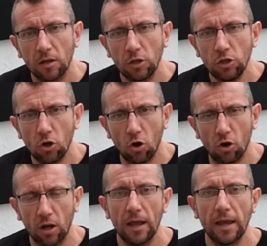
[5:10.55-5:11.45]

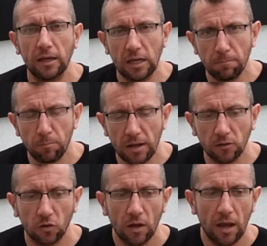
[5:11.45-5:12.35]
your
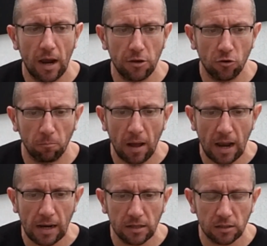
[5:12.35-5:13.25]
equipment and your
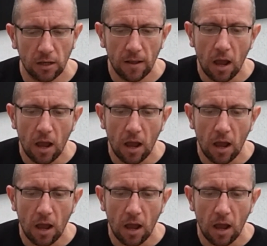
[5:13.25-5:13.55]
ballast